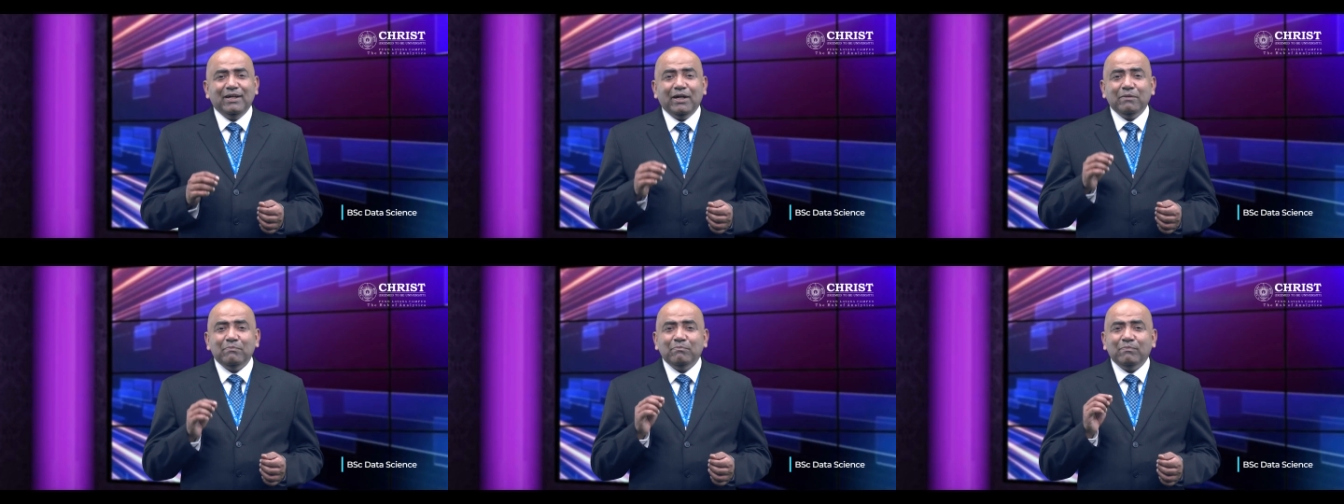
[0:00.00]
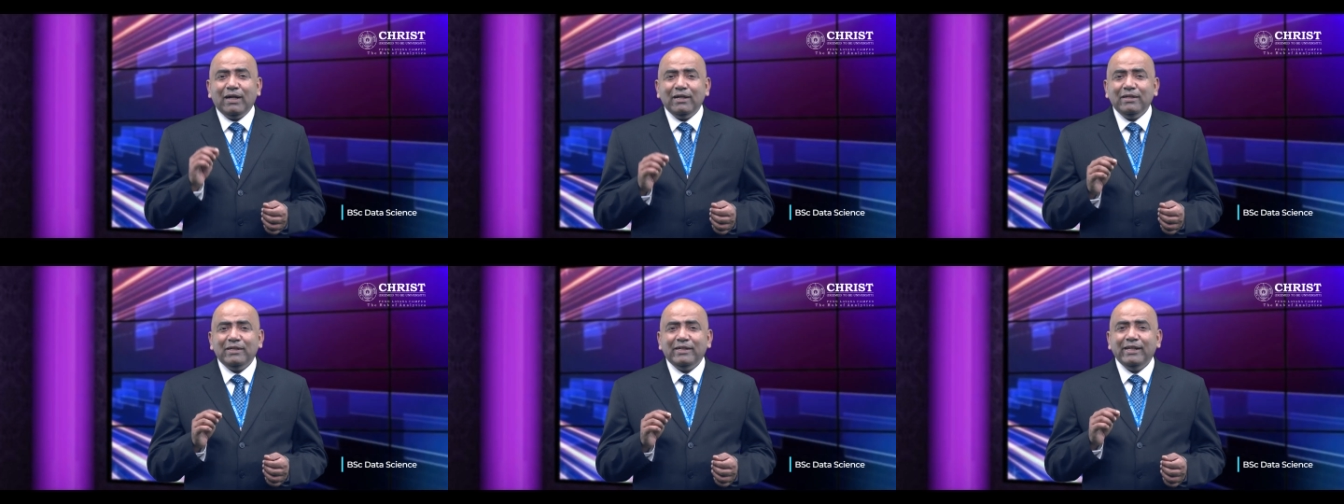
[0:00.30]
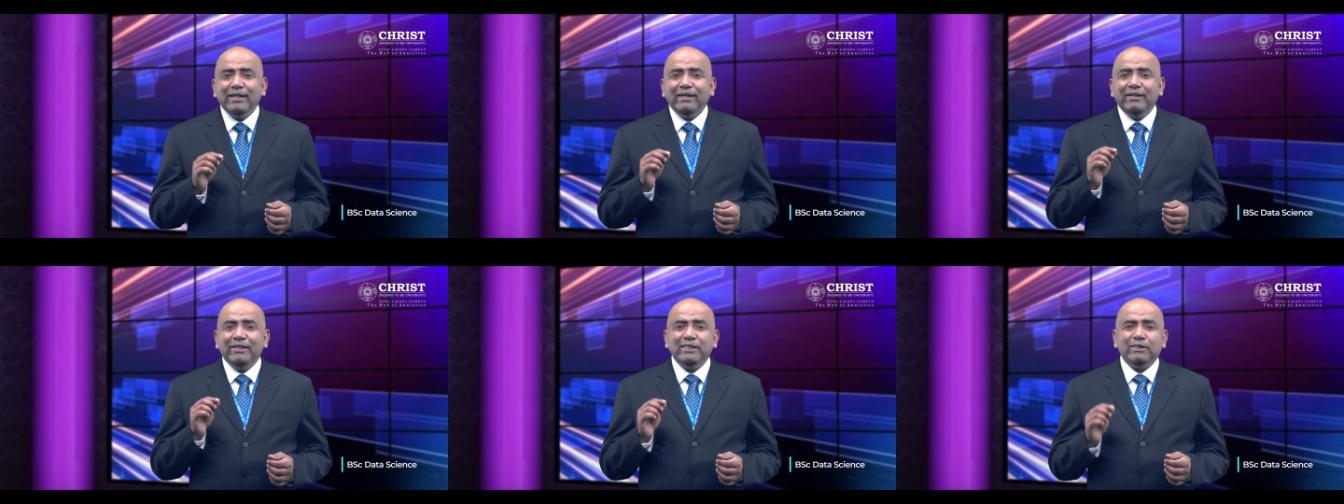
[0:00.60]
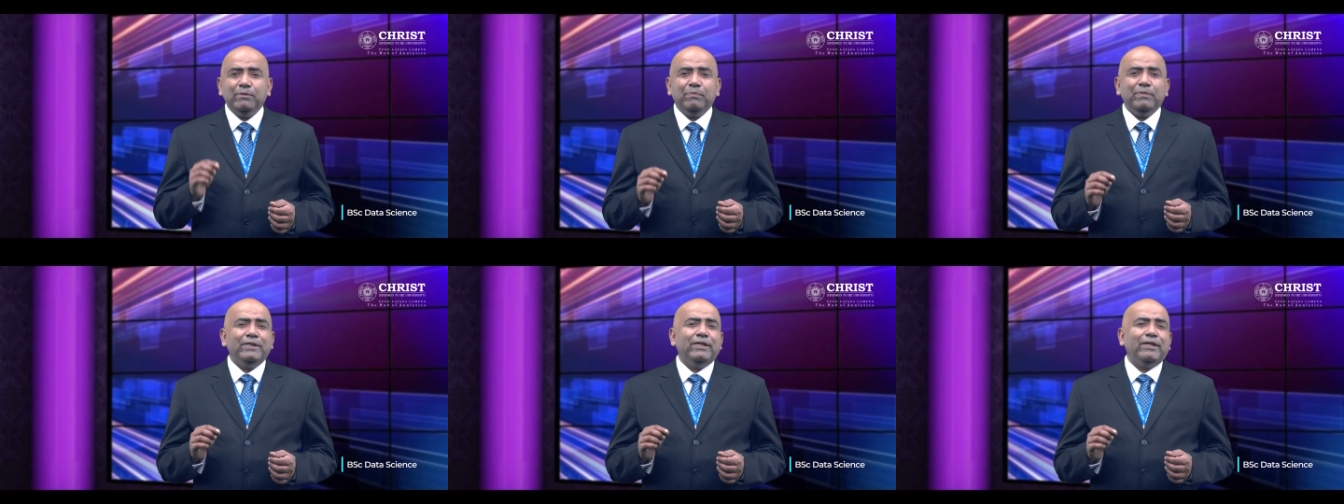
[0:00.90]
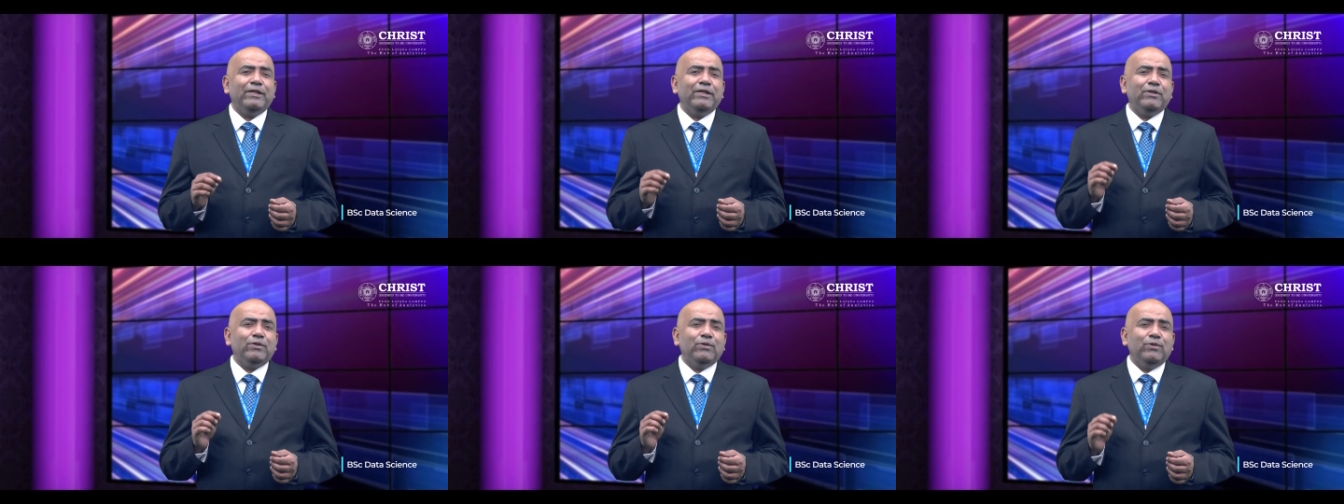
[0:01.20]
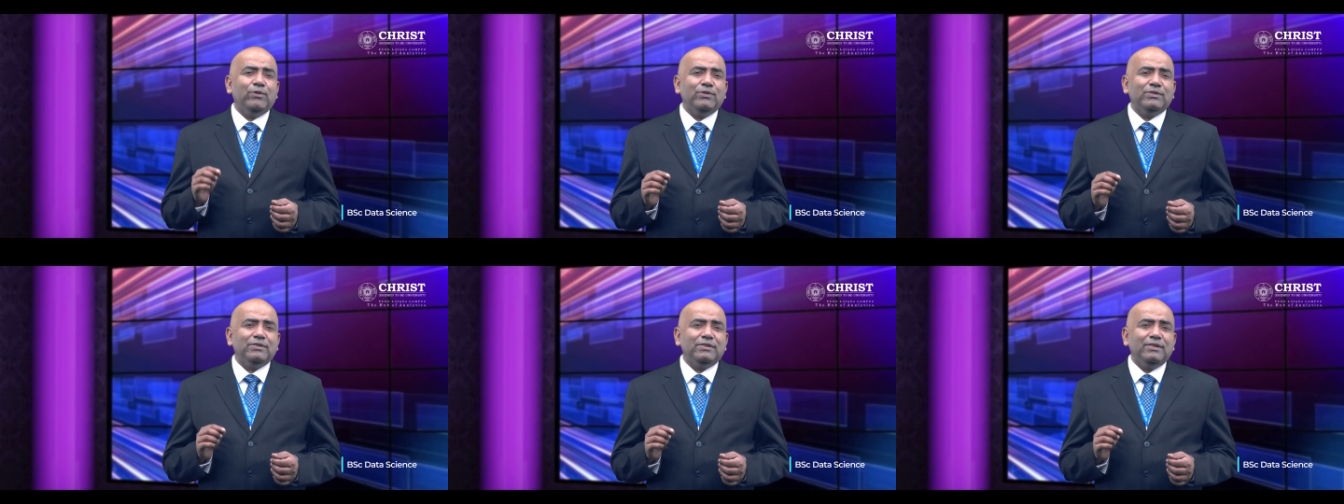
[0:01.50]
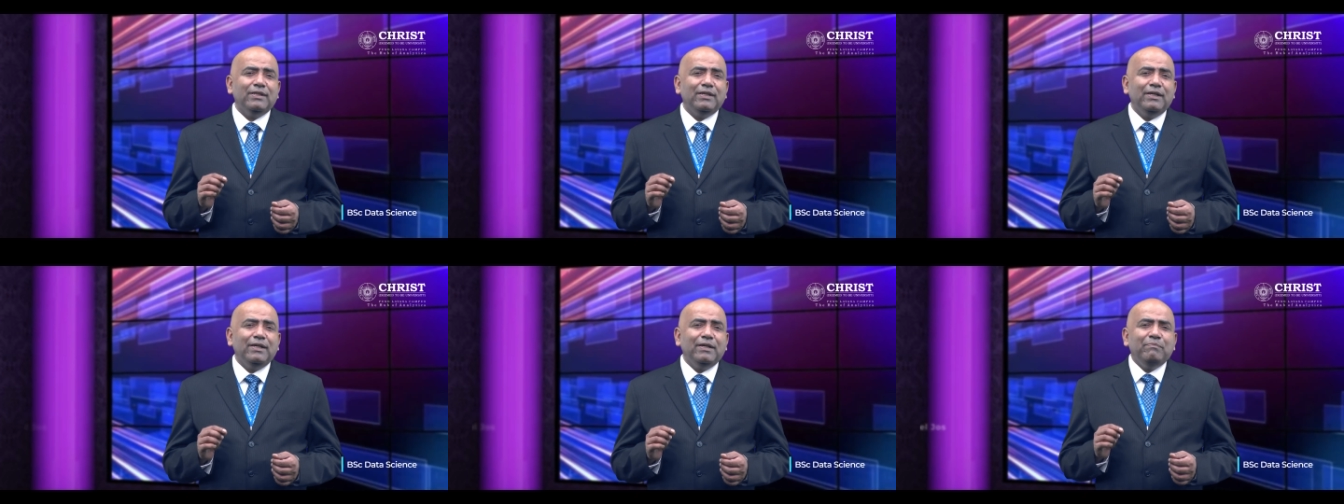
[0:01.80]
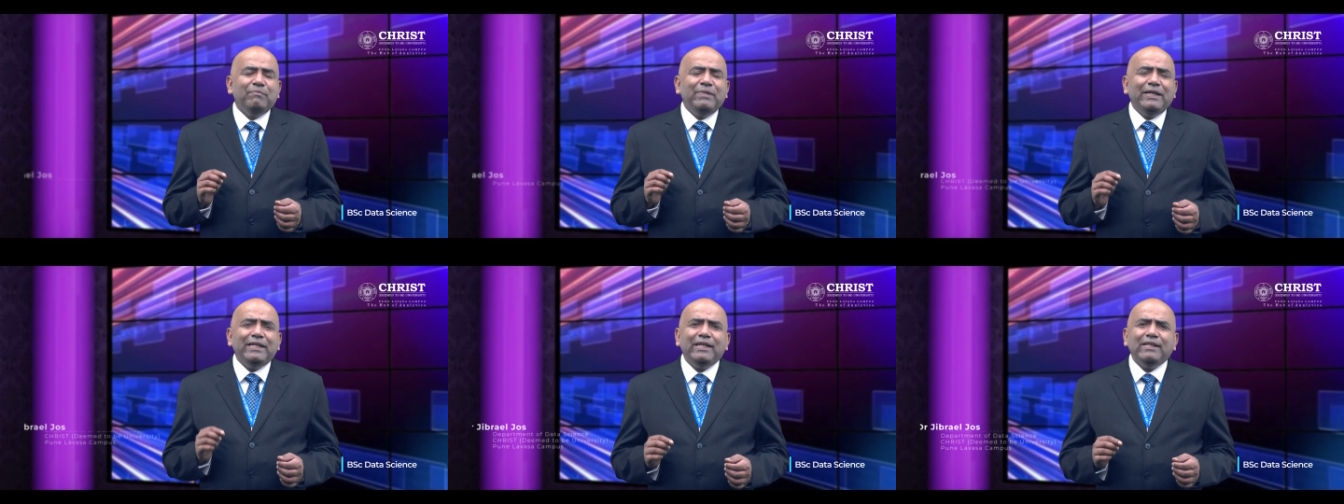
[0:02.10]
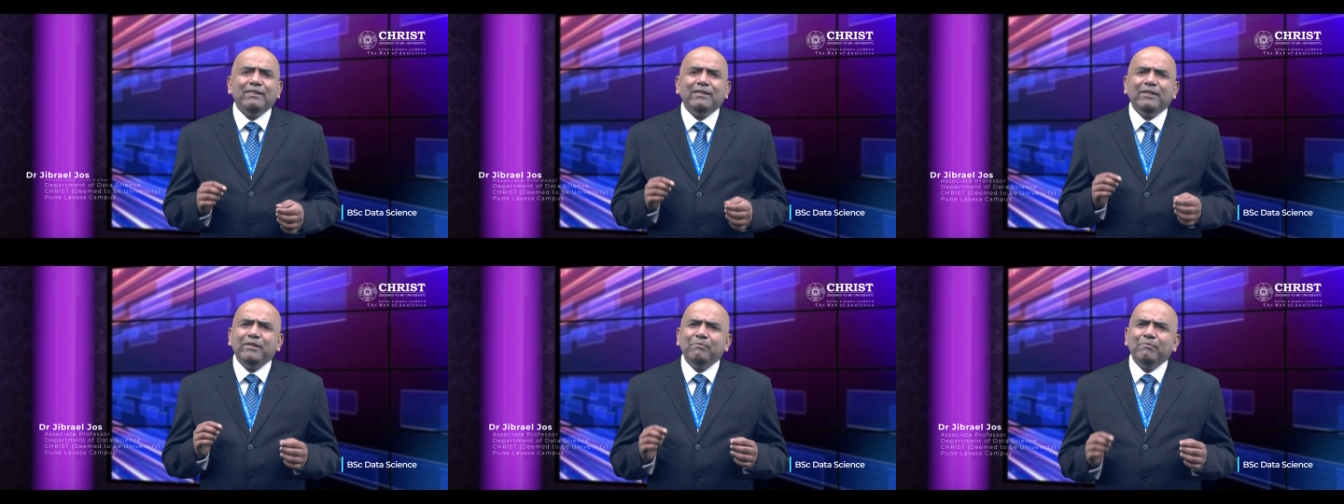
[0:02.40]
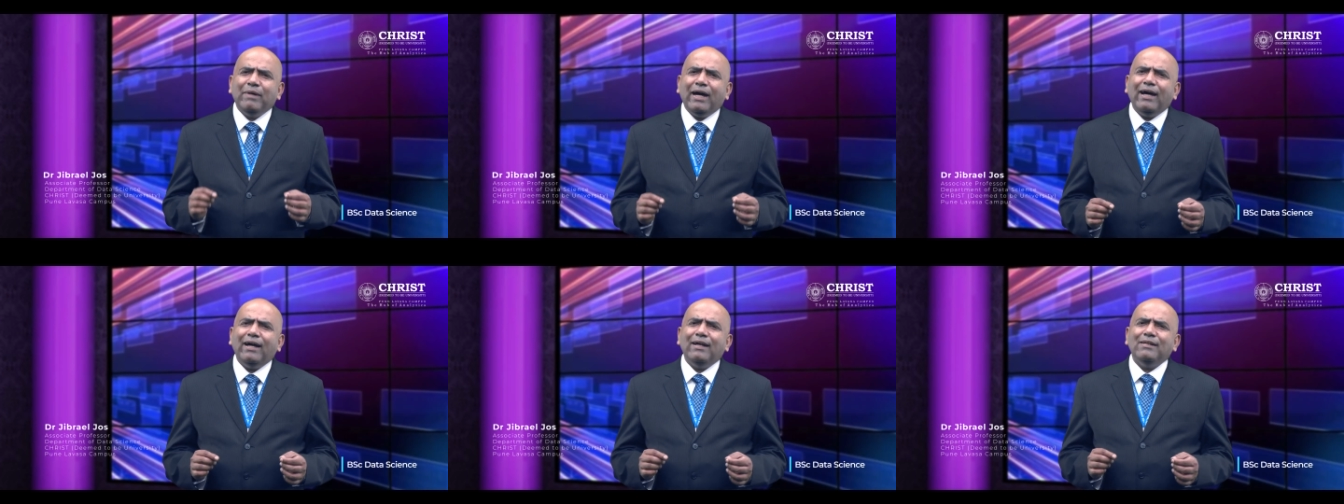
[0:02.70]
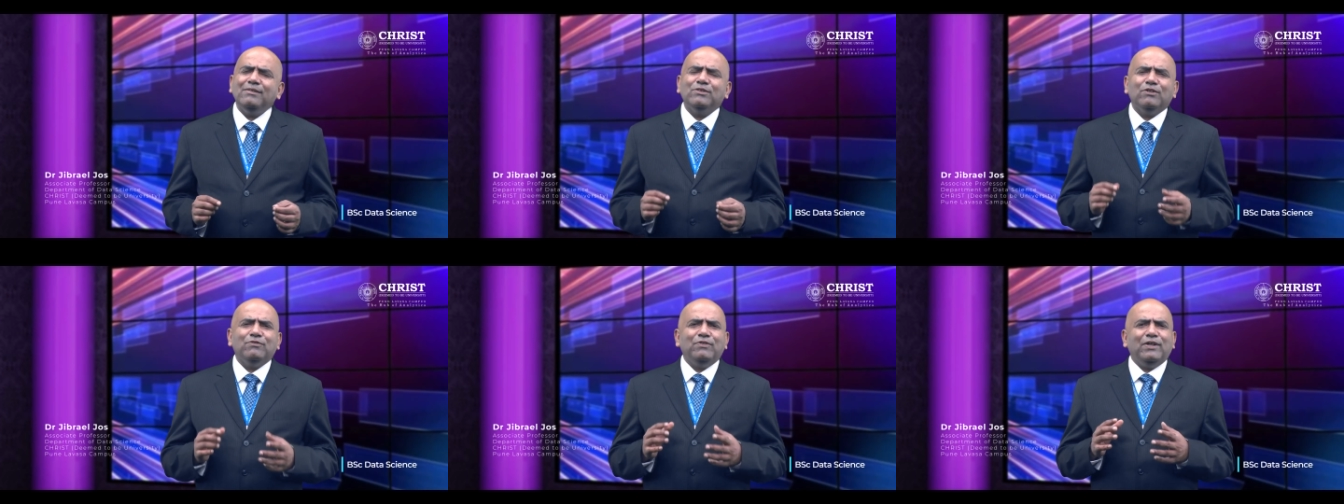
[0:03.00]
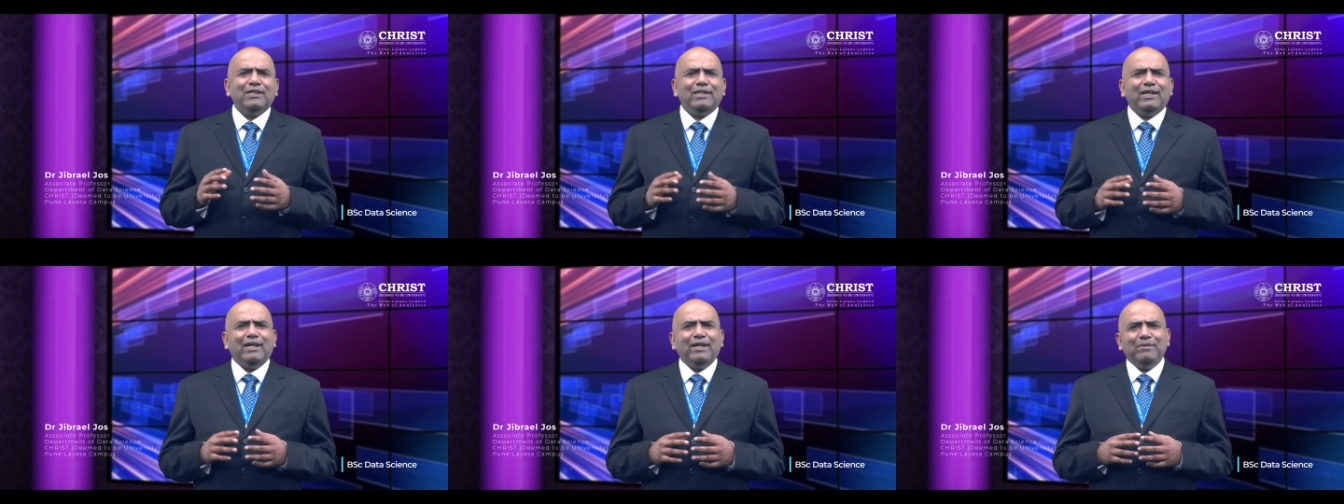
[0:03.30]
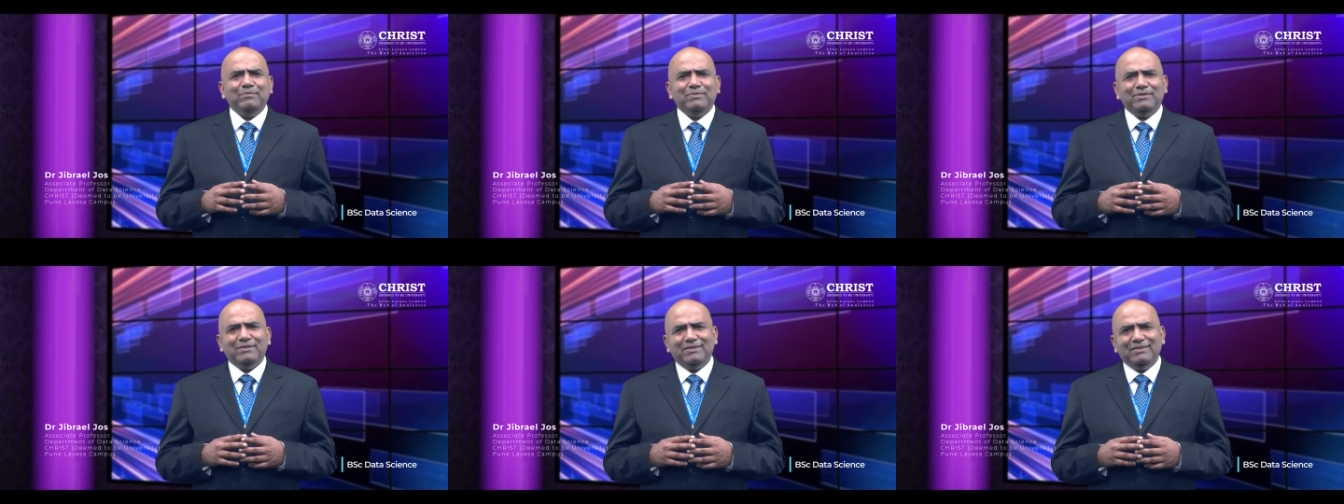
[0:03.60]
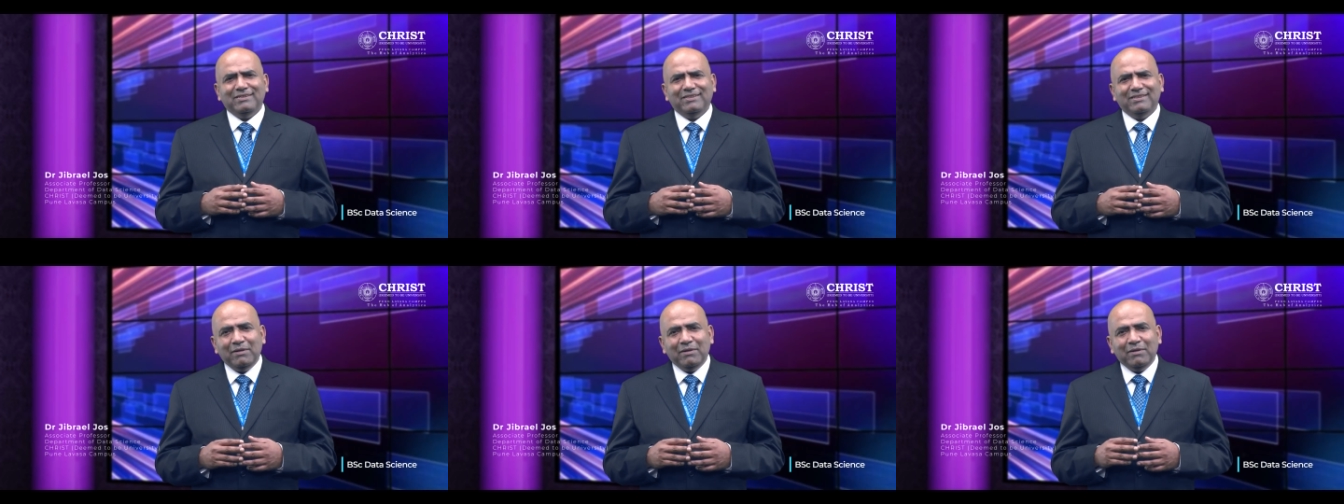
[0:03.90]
a multidisciplinary course meeting the demands of our times.